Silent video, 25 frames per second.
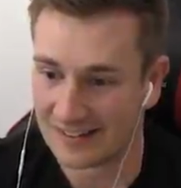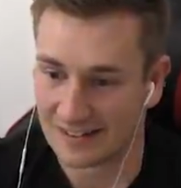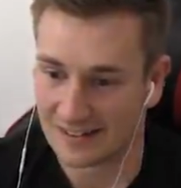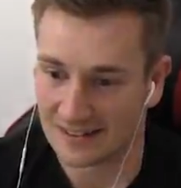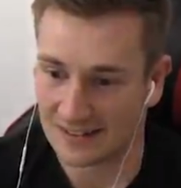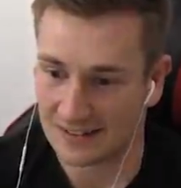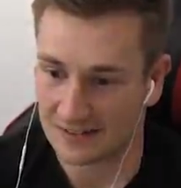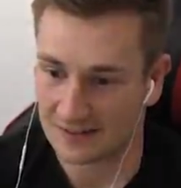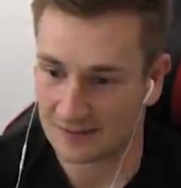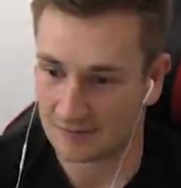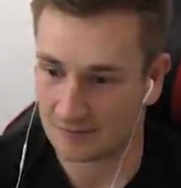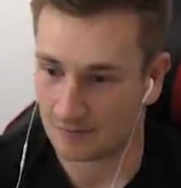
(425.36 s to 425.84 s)

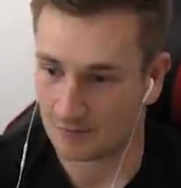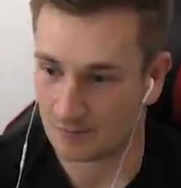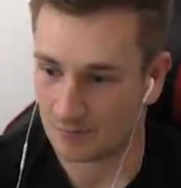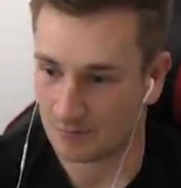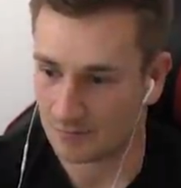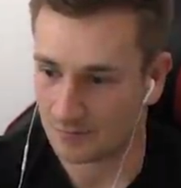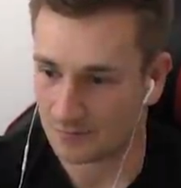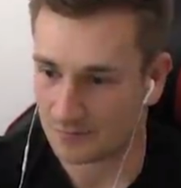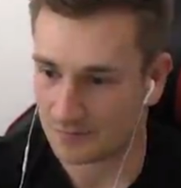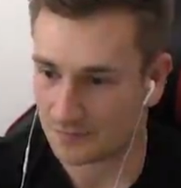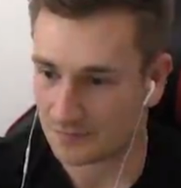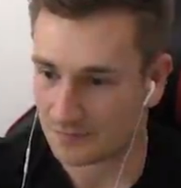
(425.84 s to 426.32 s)
fair. I
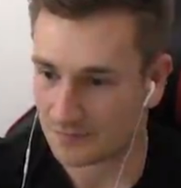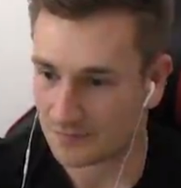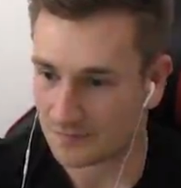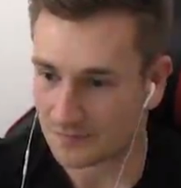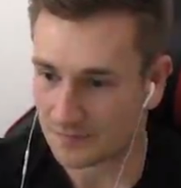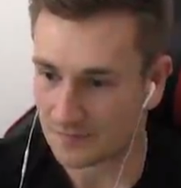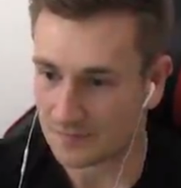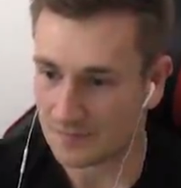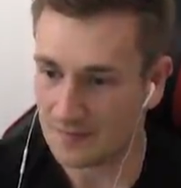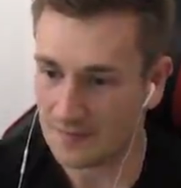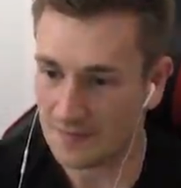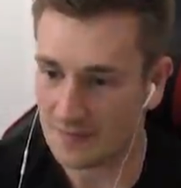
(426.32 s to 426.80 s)
mean,
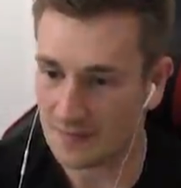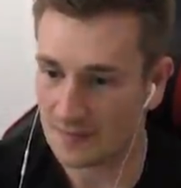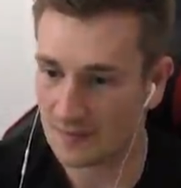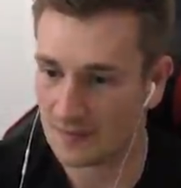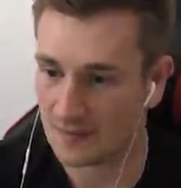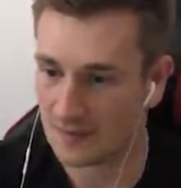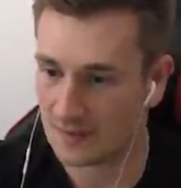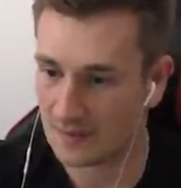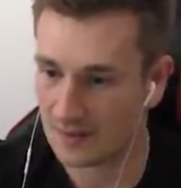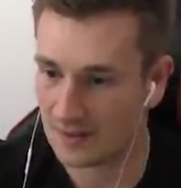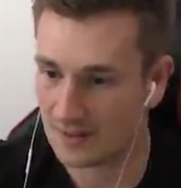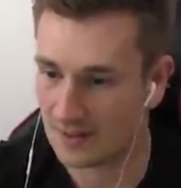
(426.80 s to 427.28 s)

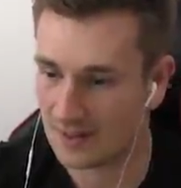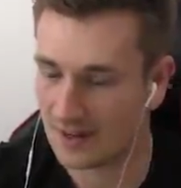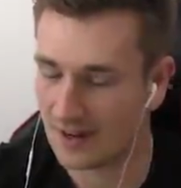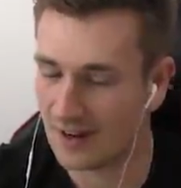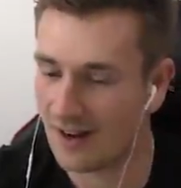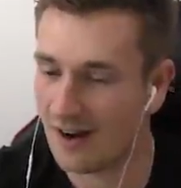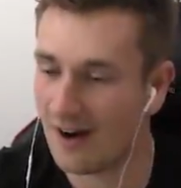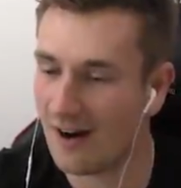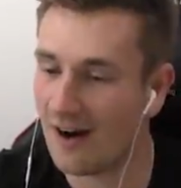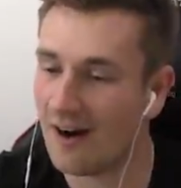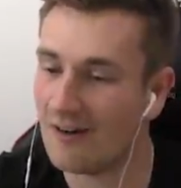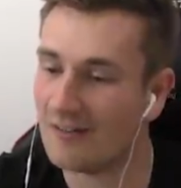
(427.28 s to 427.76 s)
it
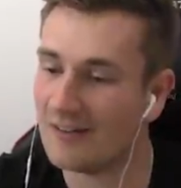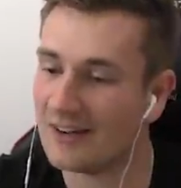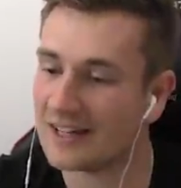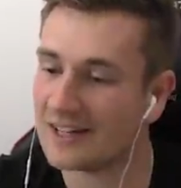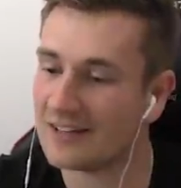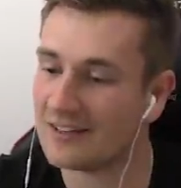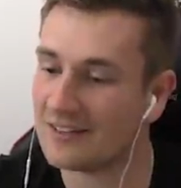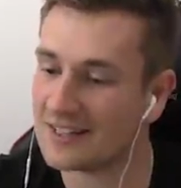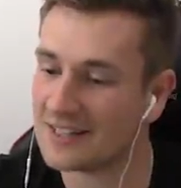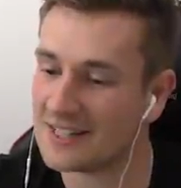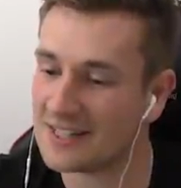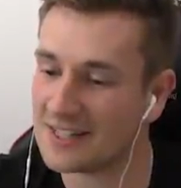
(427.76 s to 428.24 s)
really oh has been god,
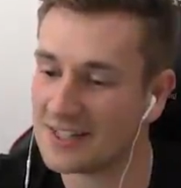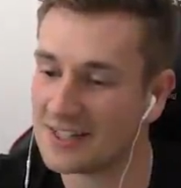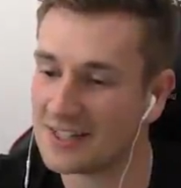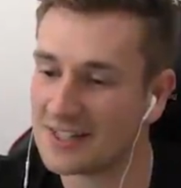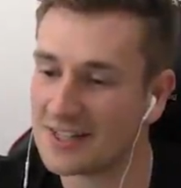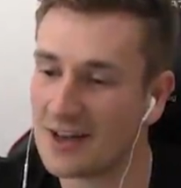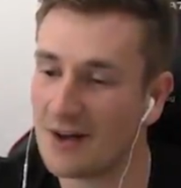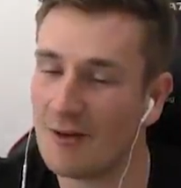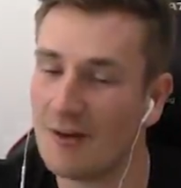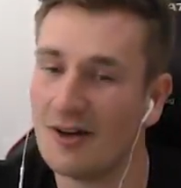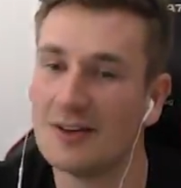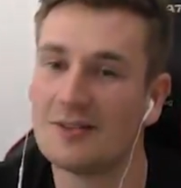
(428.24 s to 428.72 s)
unfortunate.
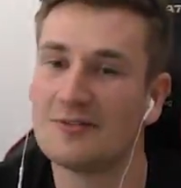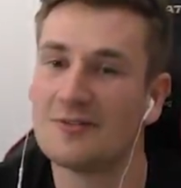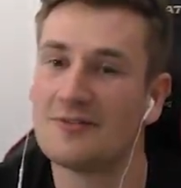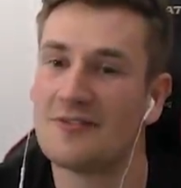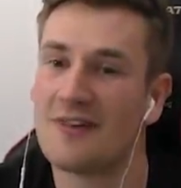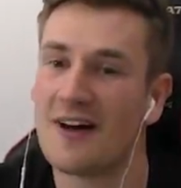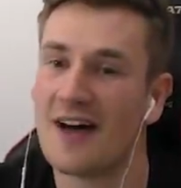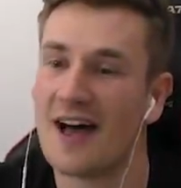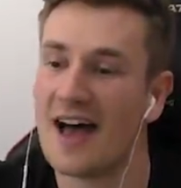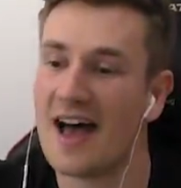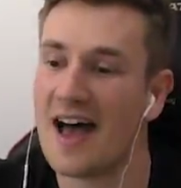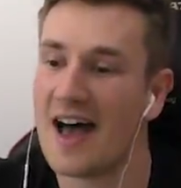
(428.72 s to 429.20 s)
so you know?
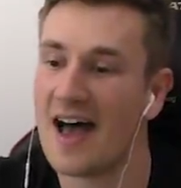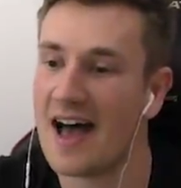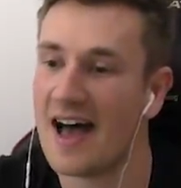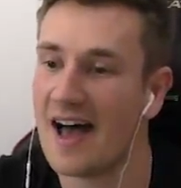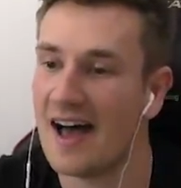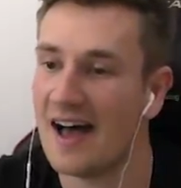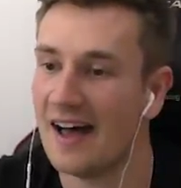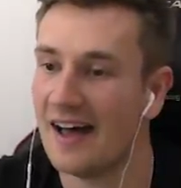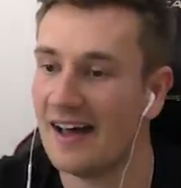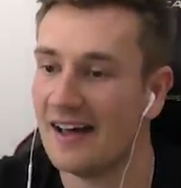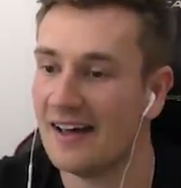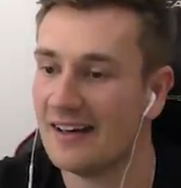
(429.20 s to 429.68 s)

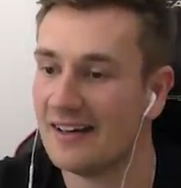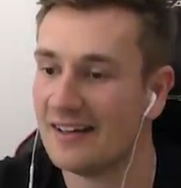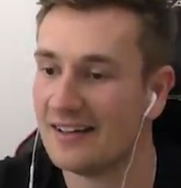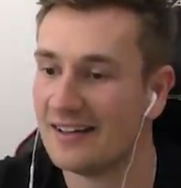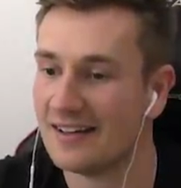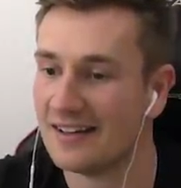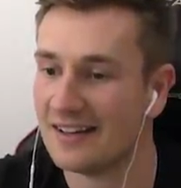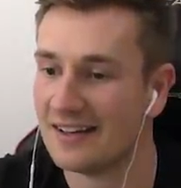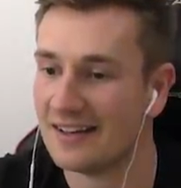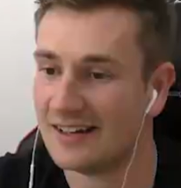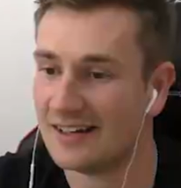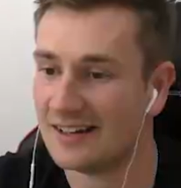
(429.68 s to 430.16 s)
unfair.
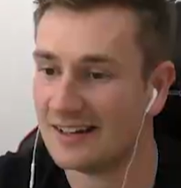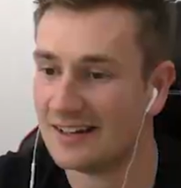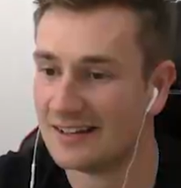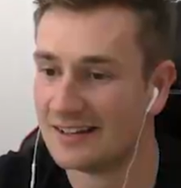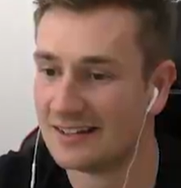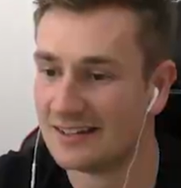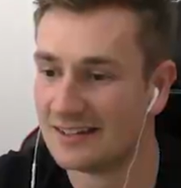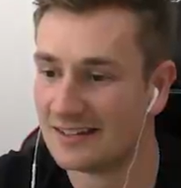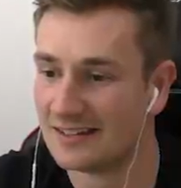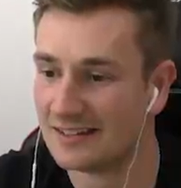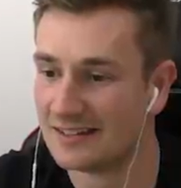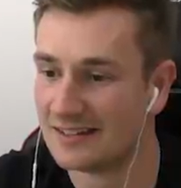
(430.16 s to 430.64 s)
I really,
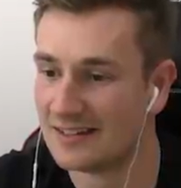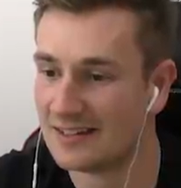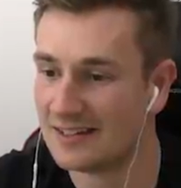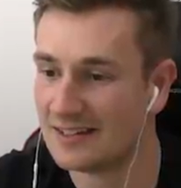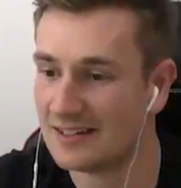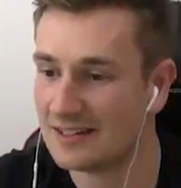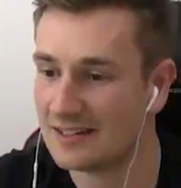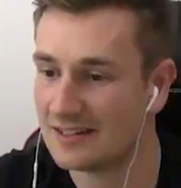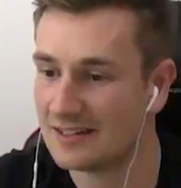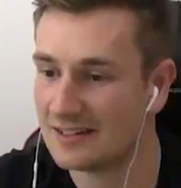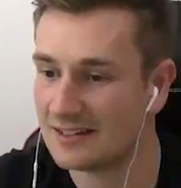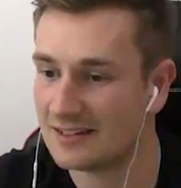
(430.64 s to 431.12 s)
I think I have
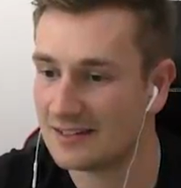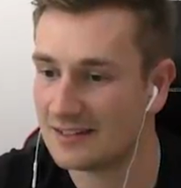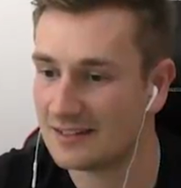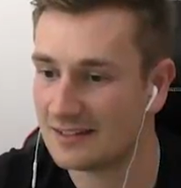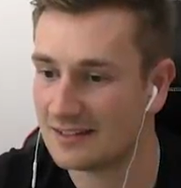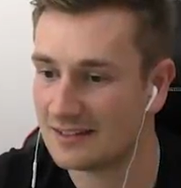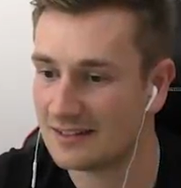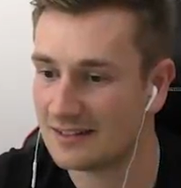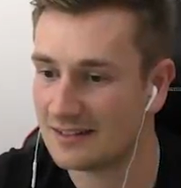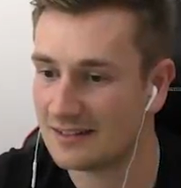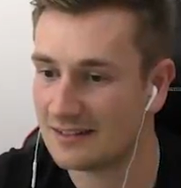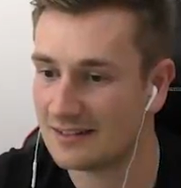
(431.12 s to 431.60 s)
been a
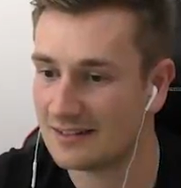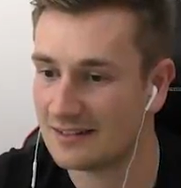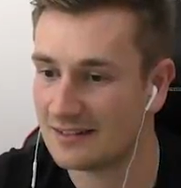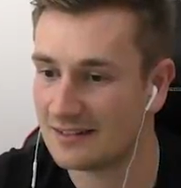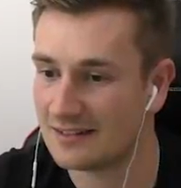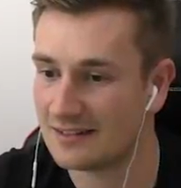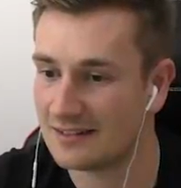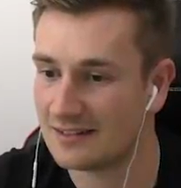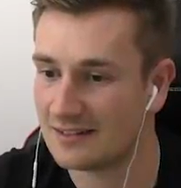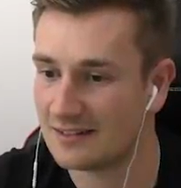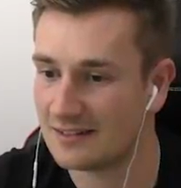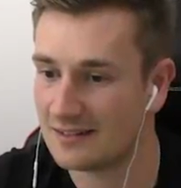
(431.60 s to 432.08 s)
standout player of
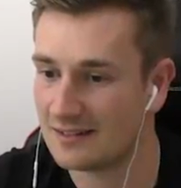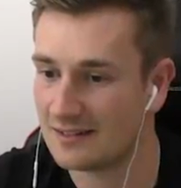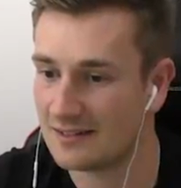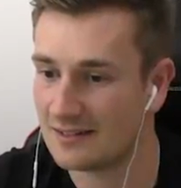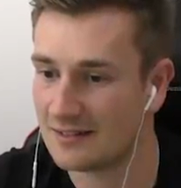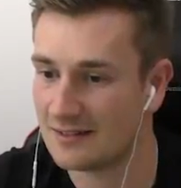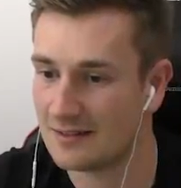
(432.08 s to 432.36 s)
this game.